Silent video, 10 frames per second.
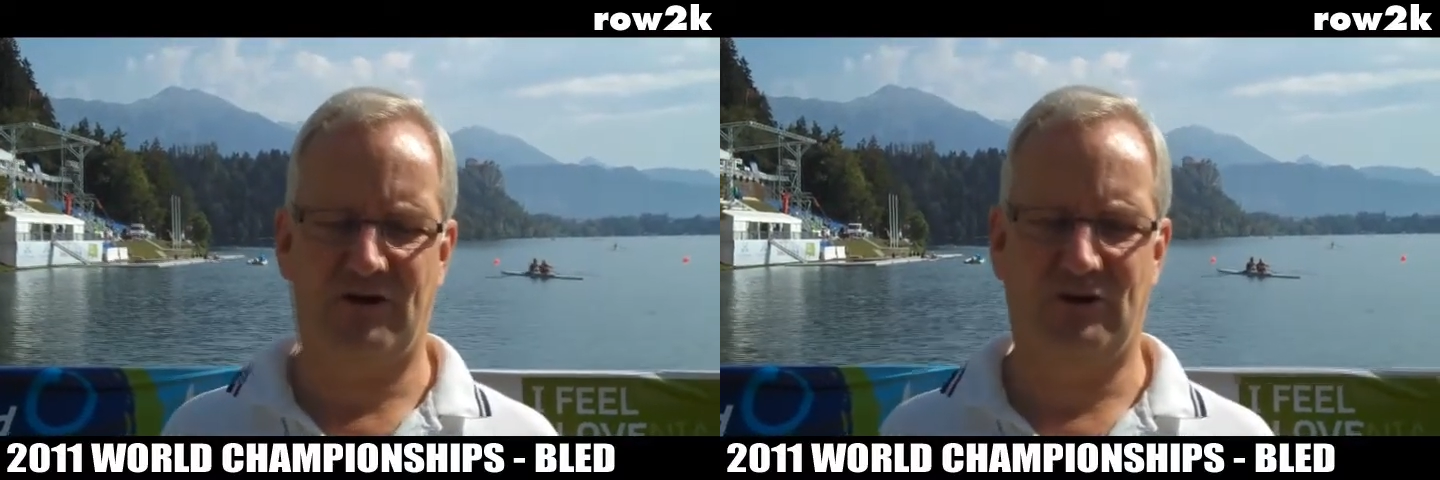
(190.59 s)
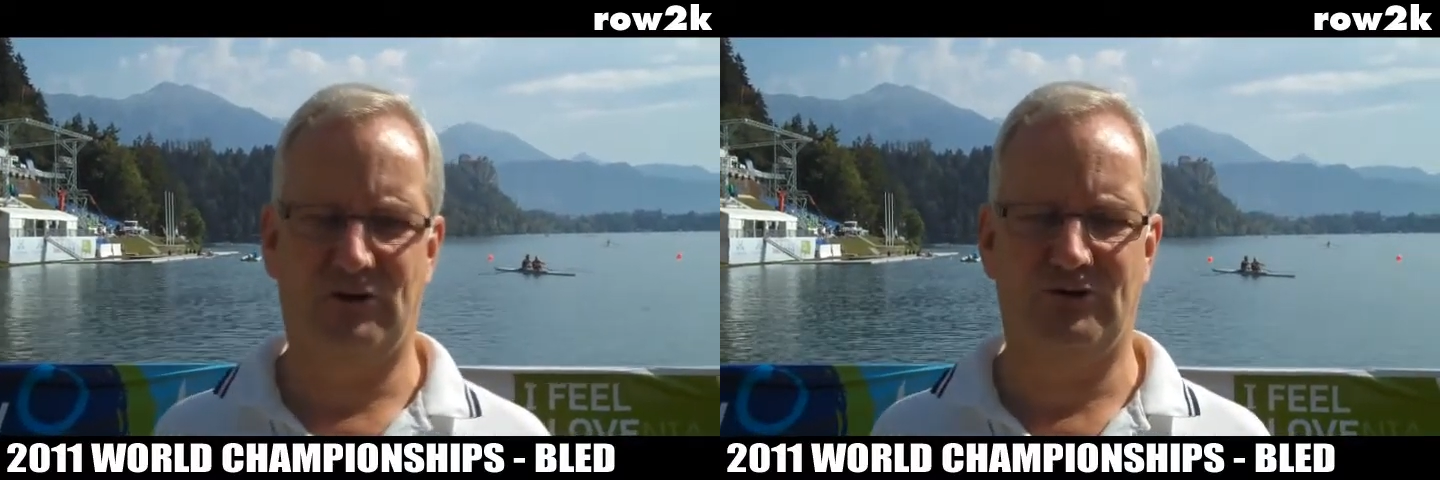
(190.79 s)

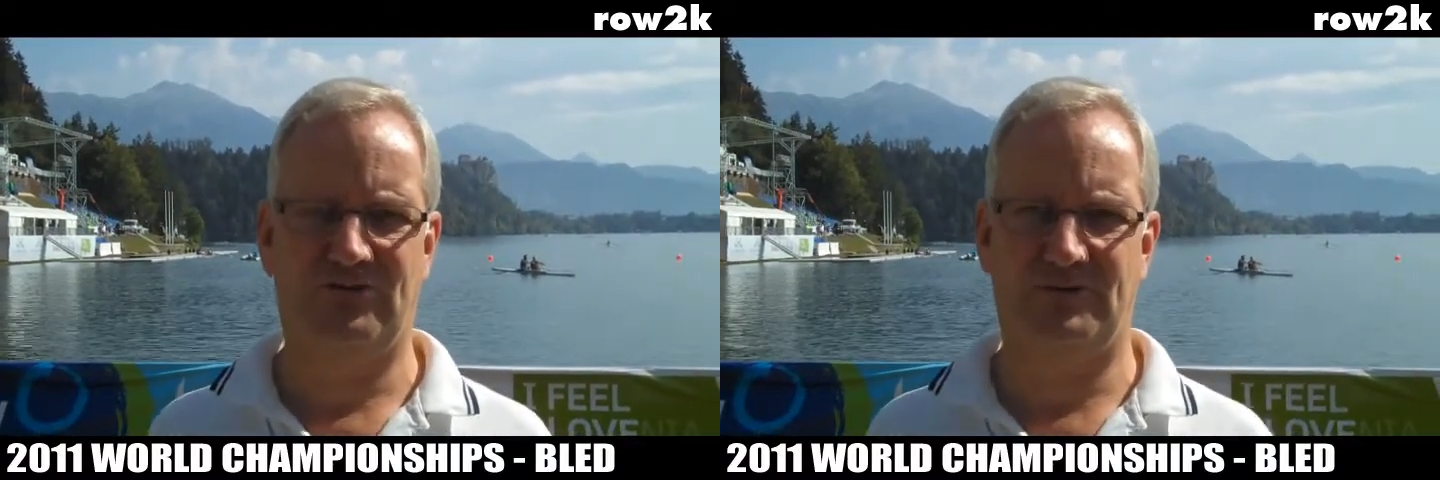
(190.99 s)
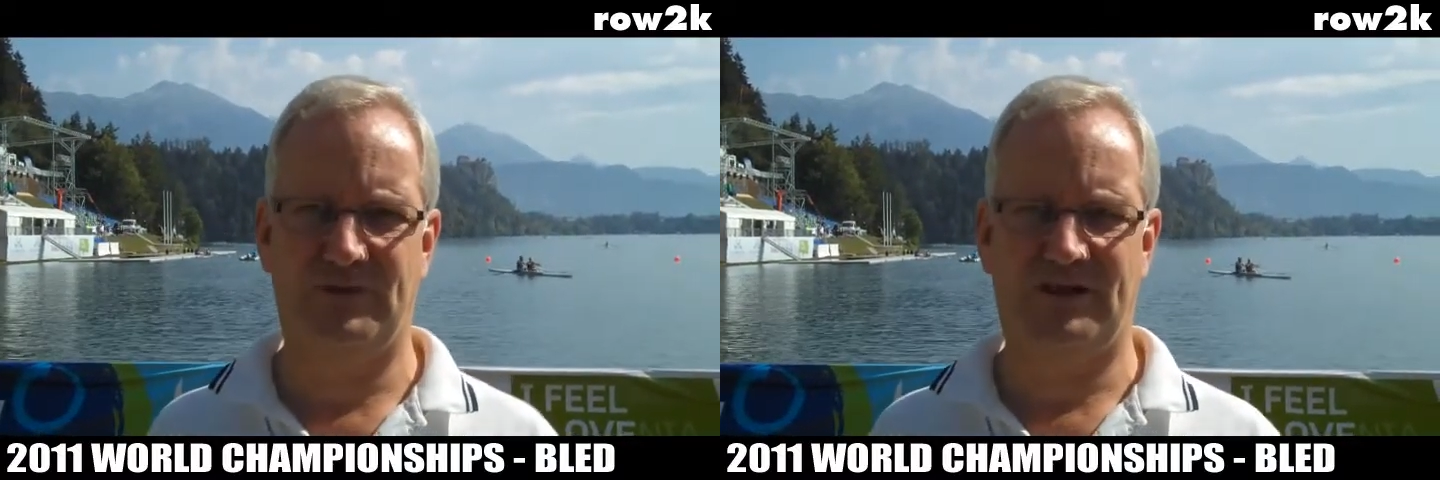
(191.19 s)
the
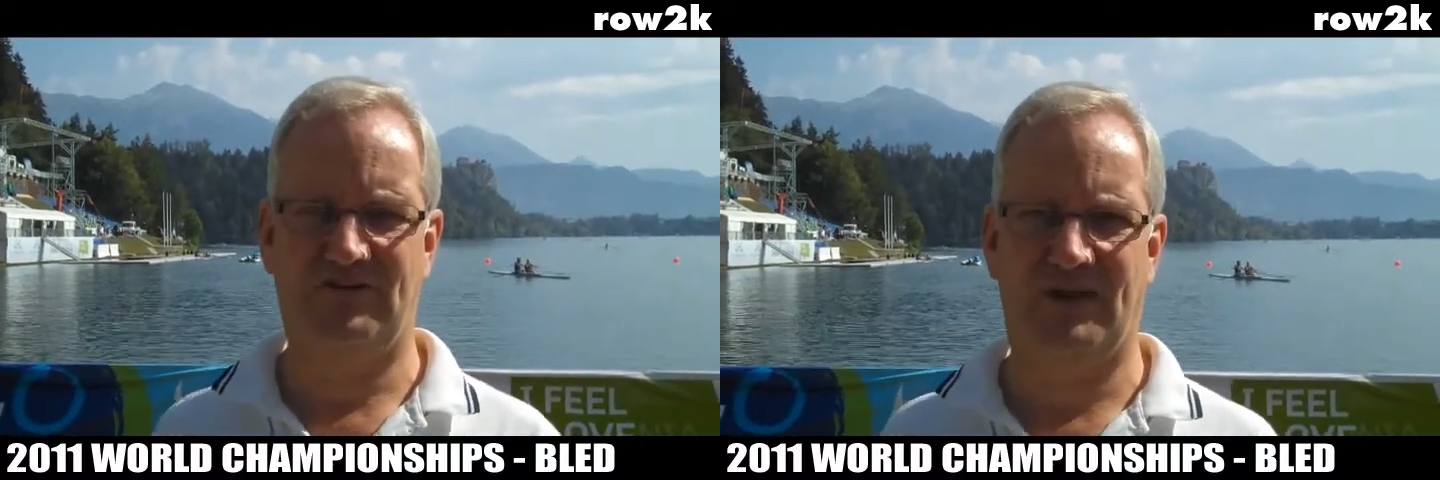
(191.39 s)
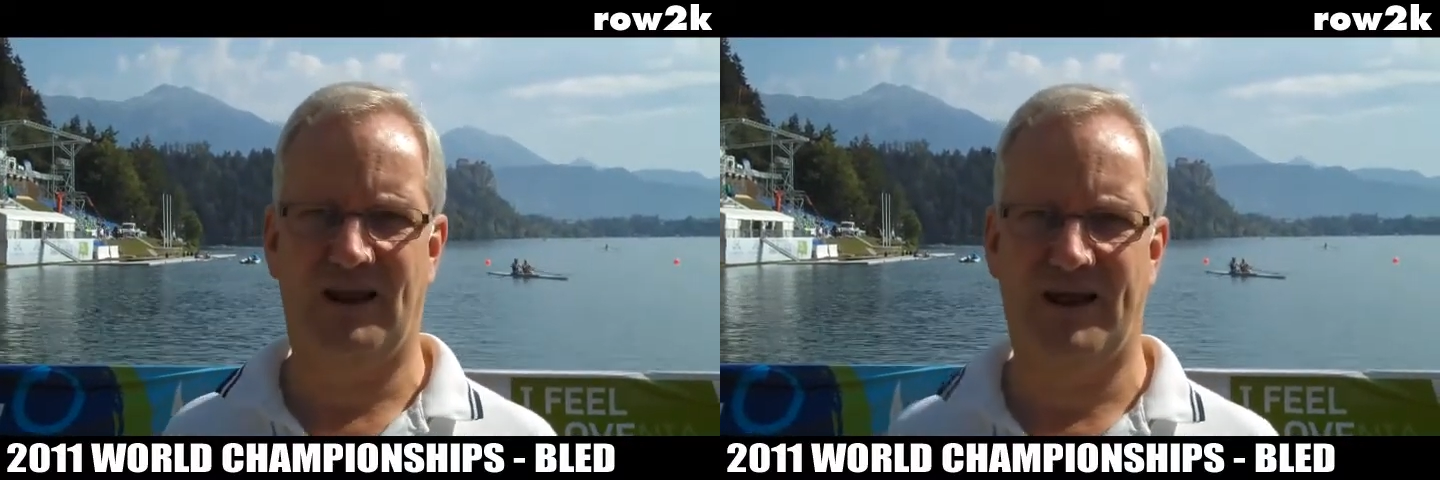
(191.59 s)
course that
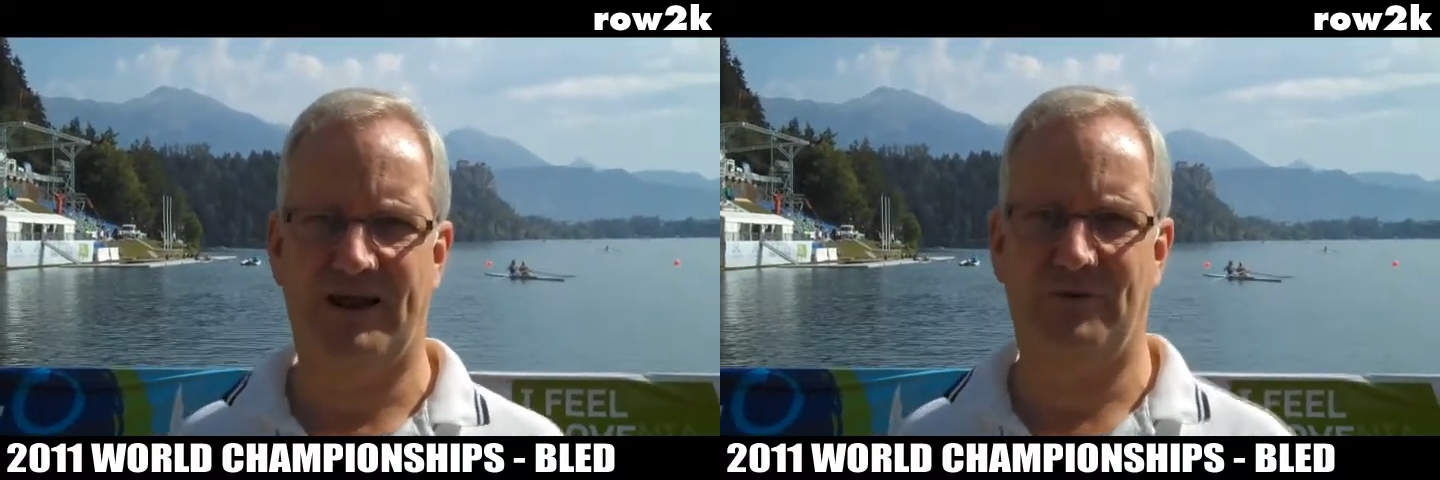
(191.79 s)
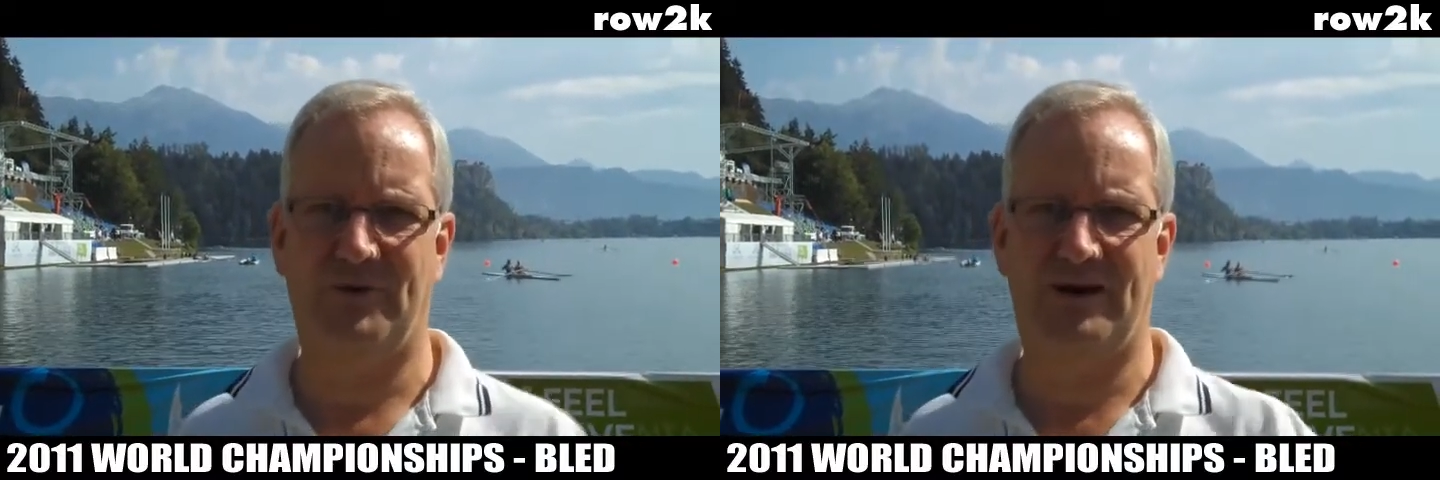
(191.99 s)
means that
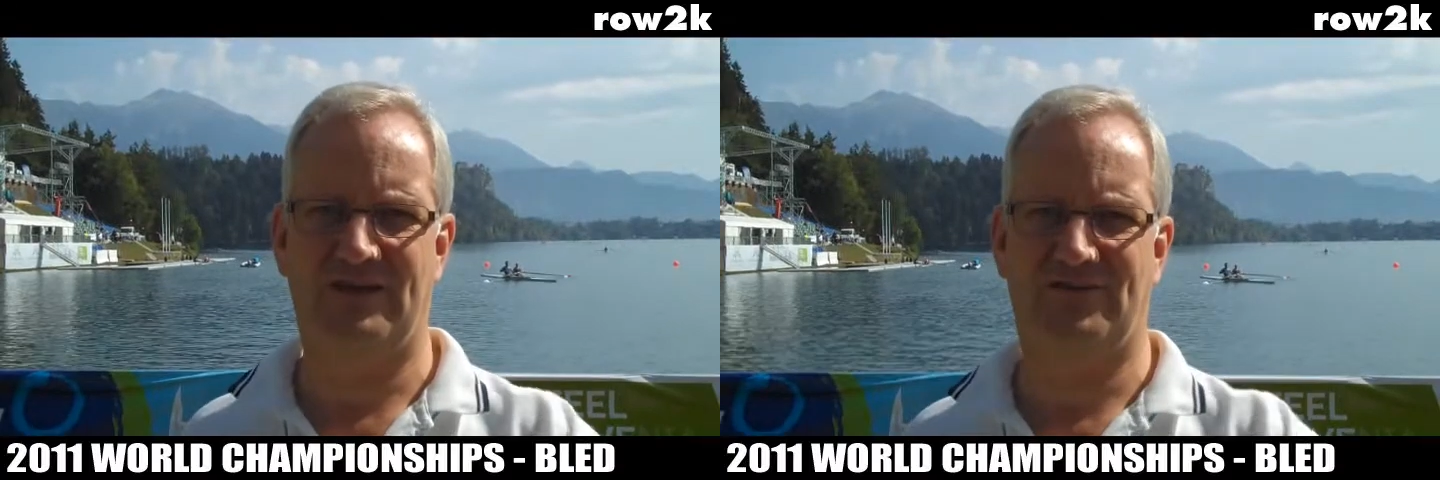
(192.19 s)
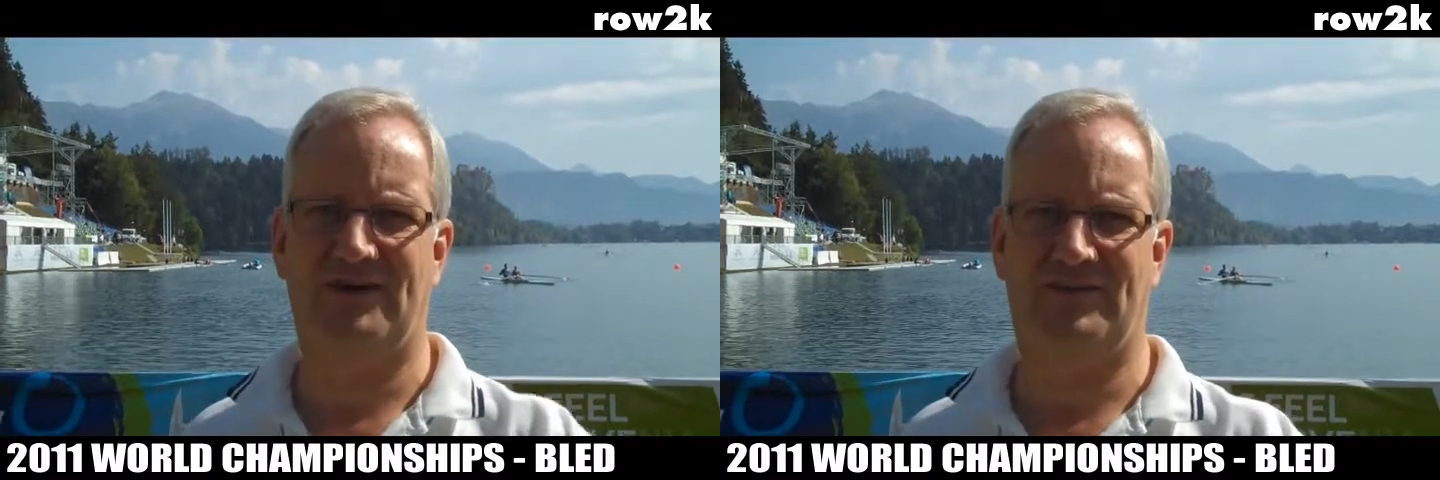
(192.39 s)
lane one is